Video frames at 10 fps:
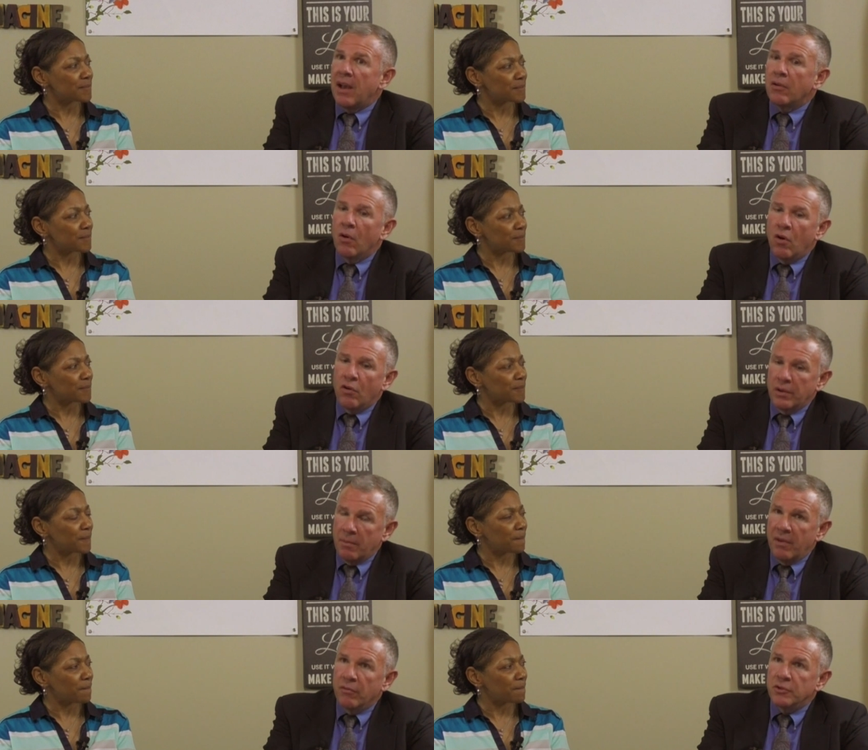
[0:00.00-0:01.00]
Speaker 1: of alcoholic
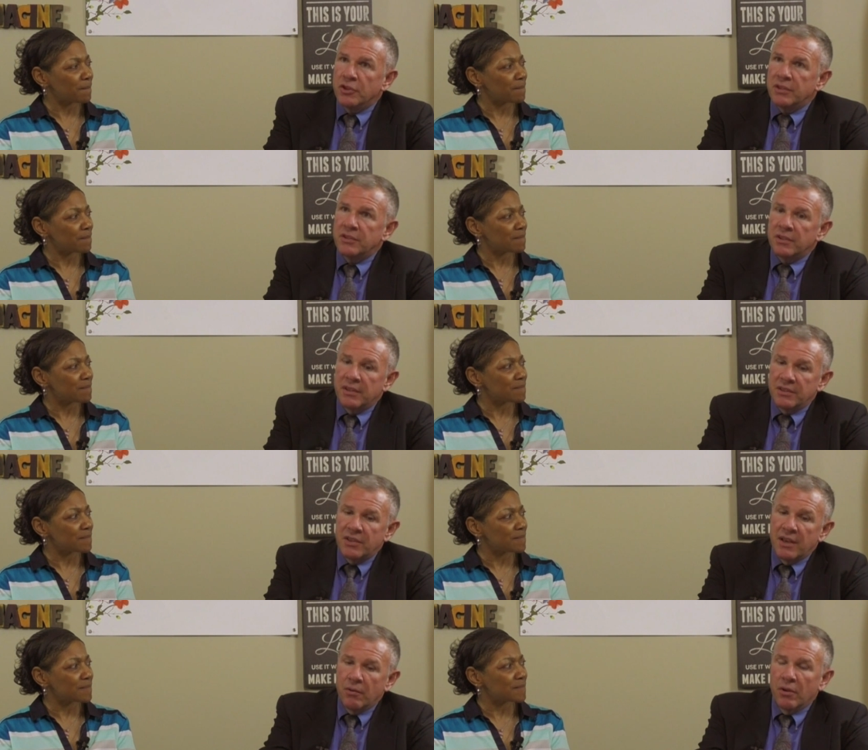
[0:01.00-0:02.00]
beverages, et
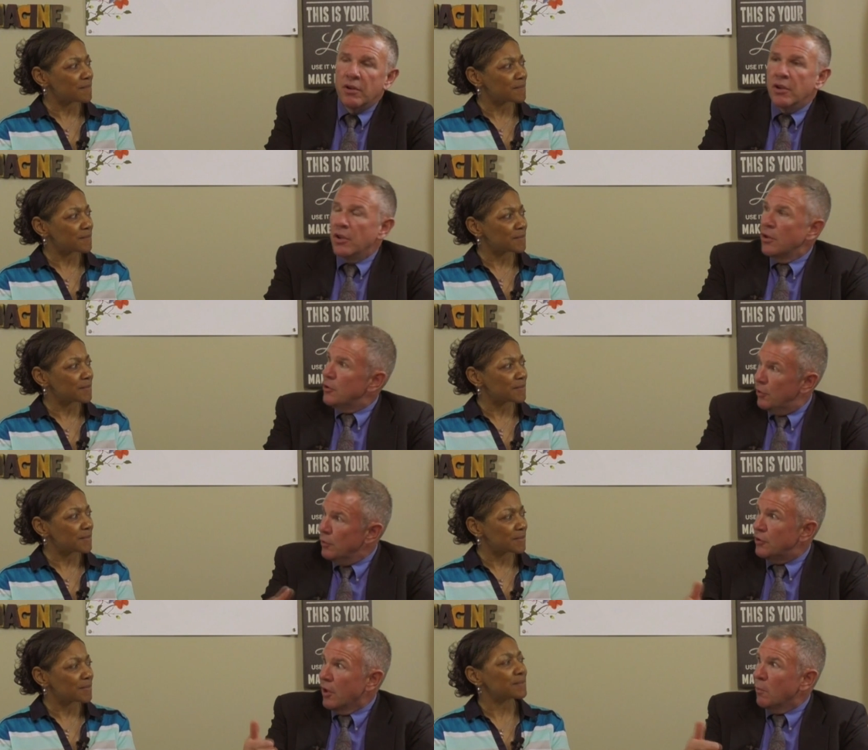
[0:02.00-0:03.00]
cetera,
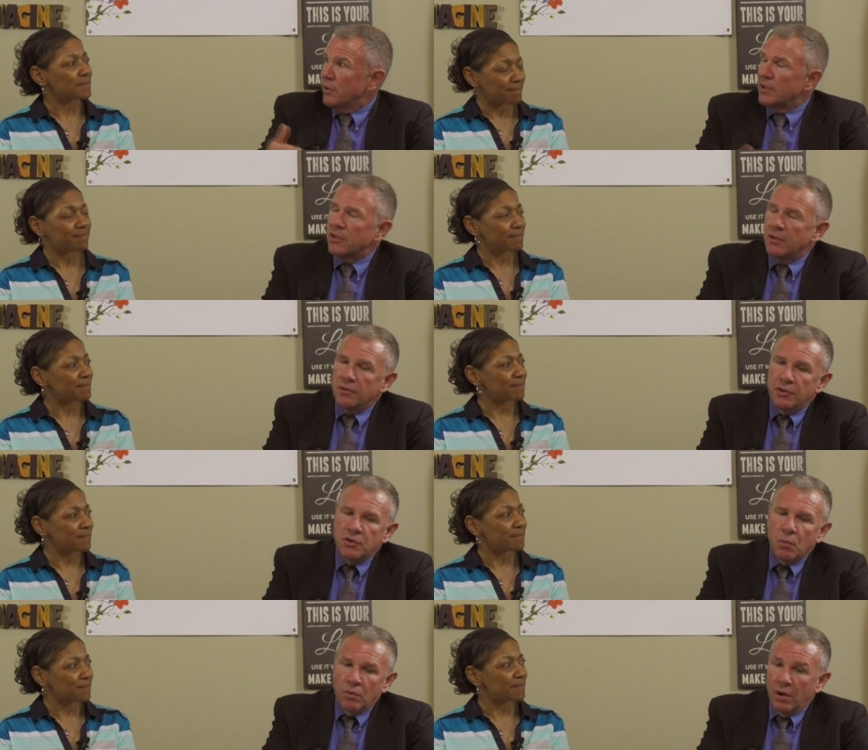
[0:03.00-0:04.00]
to someone that's under
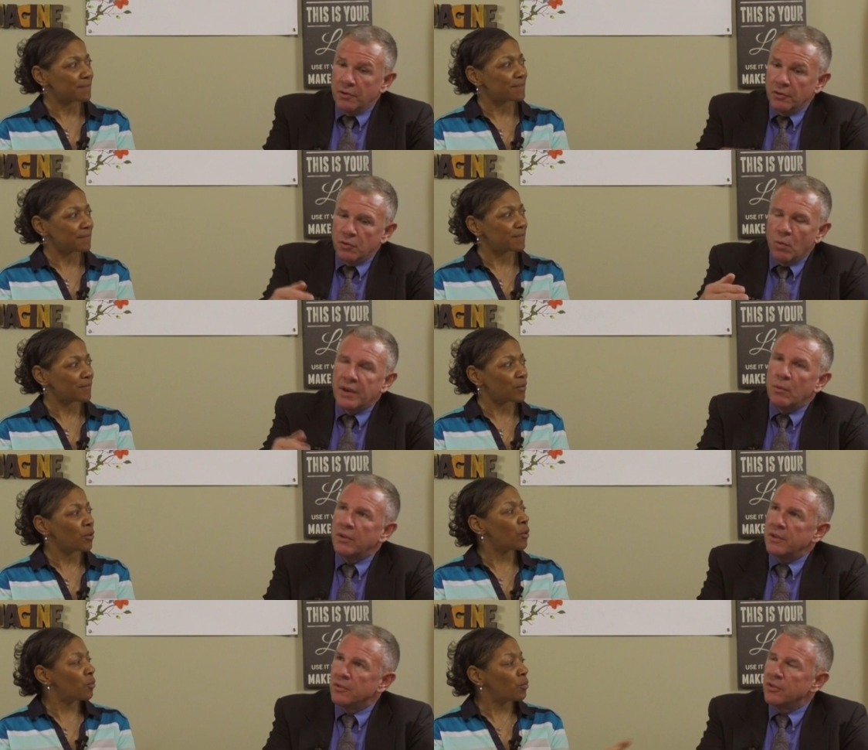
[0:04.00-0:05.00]
the under
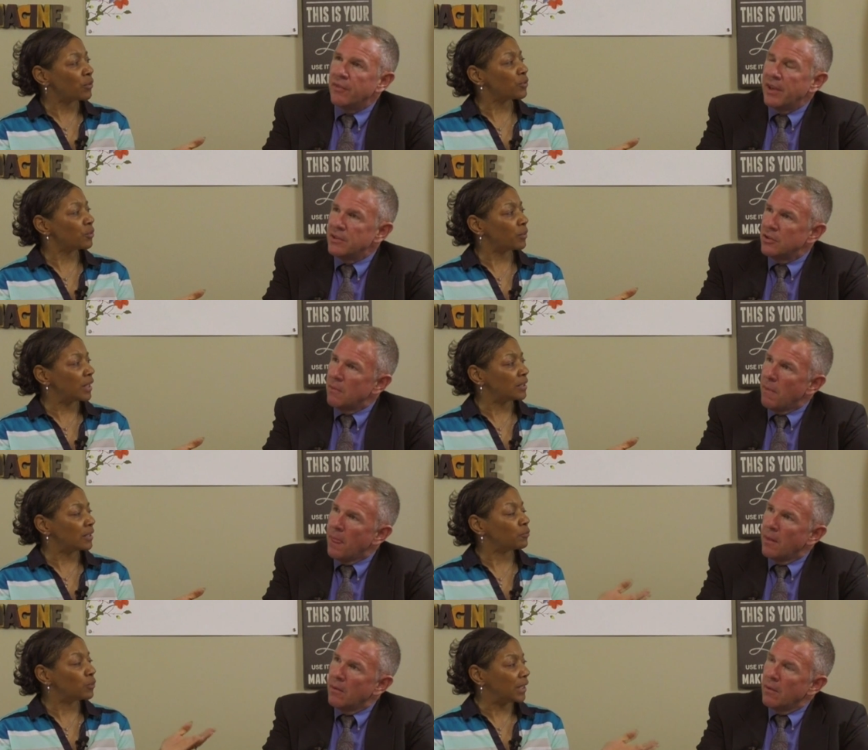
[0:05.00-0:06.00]
21 years whether
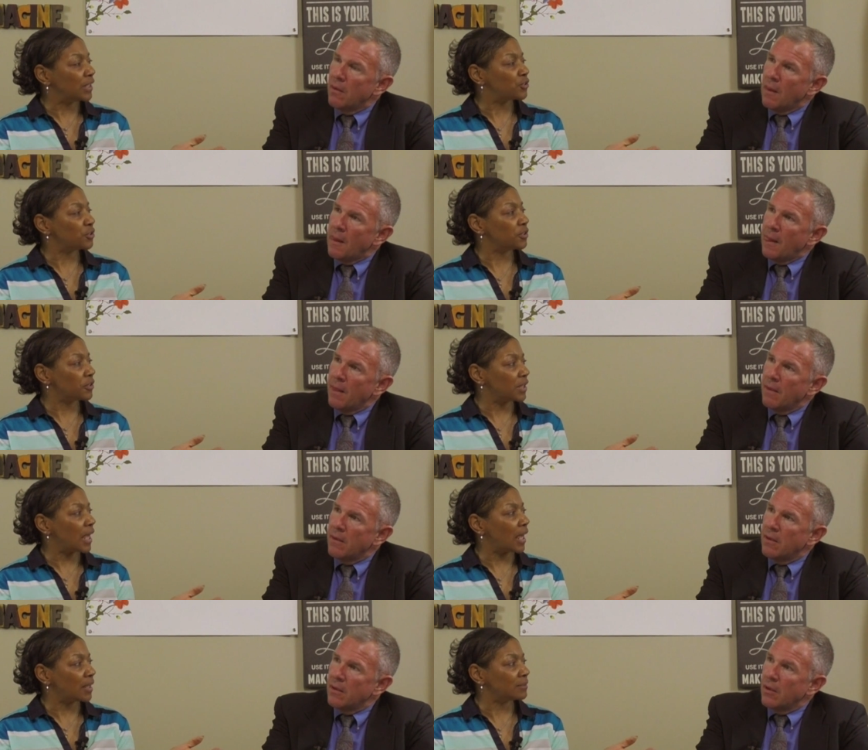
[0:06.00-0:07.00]
they're
Speaker 2: related to you or
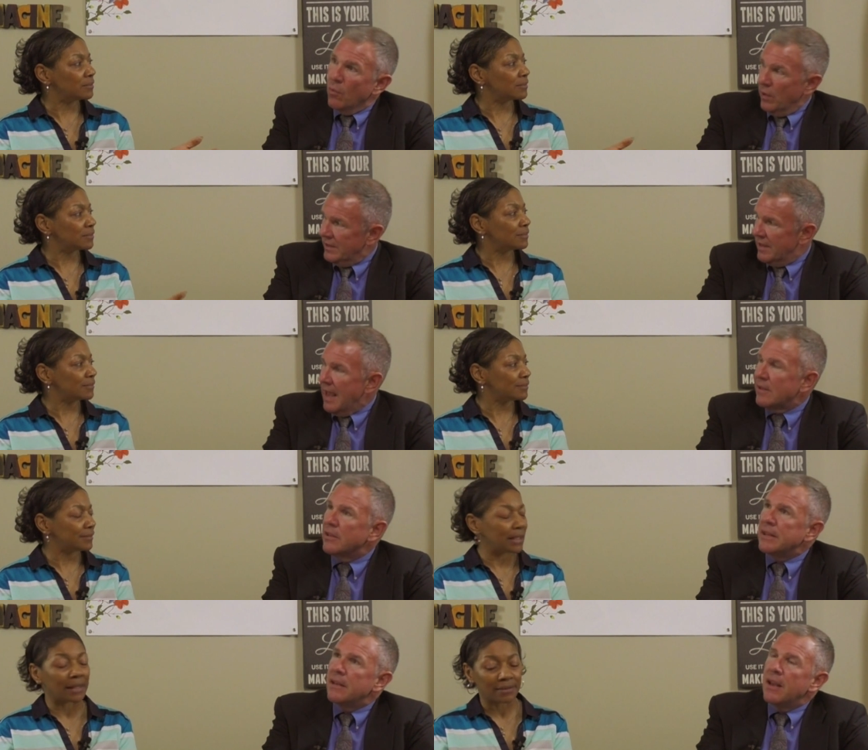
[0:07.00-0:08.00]
not
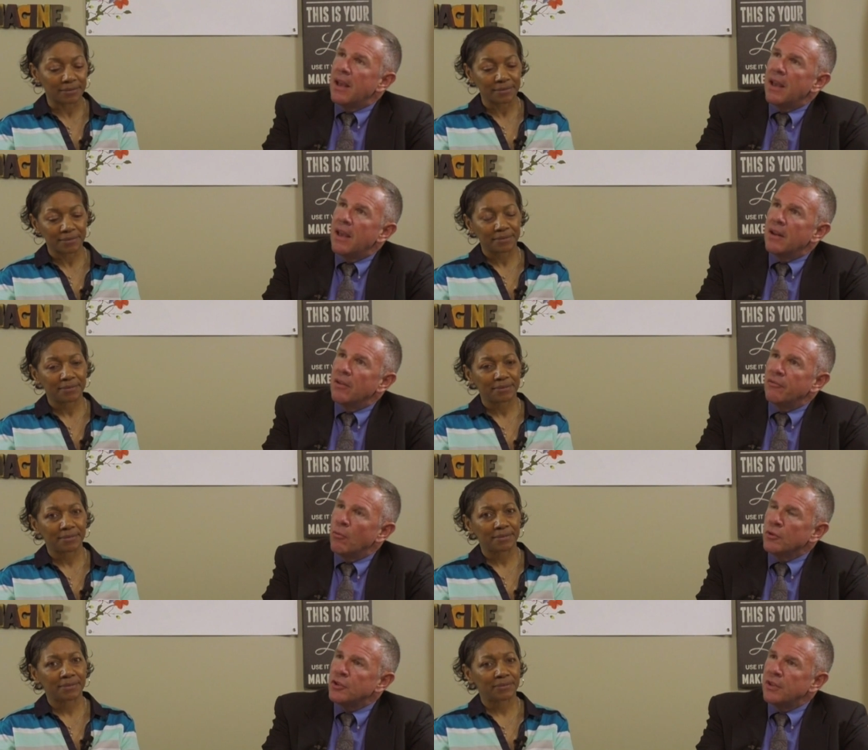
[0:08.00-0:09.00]
Speaker 1: exactly yeah and
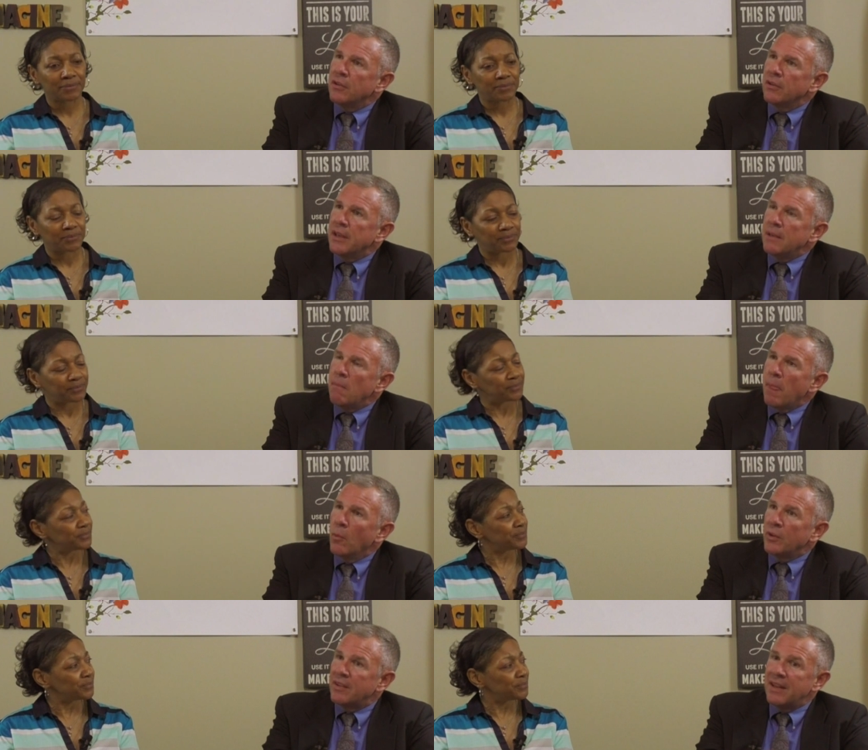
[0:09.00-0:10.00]
unfortunately
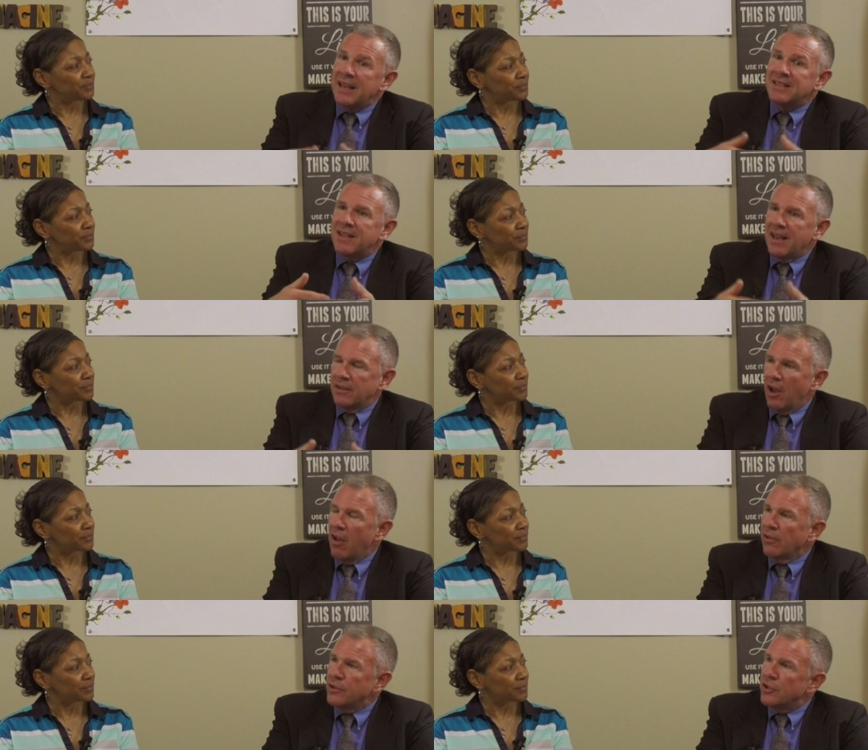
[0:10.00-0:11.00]
with today's
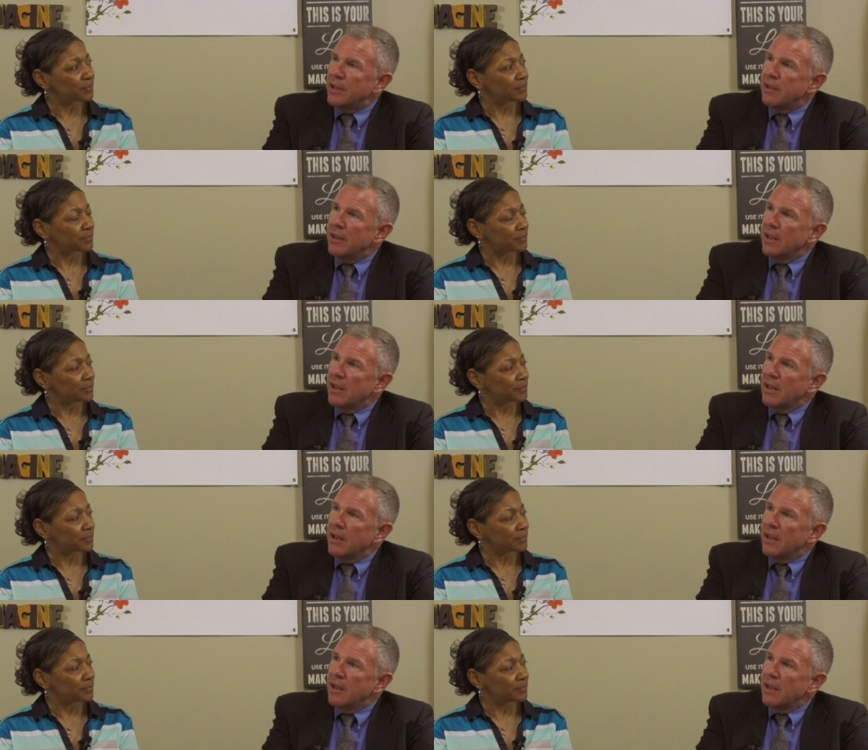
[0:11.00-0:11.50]
technology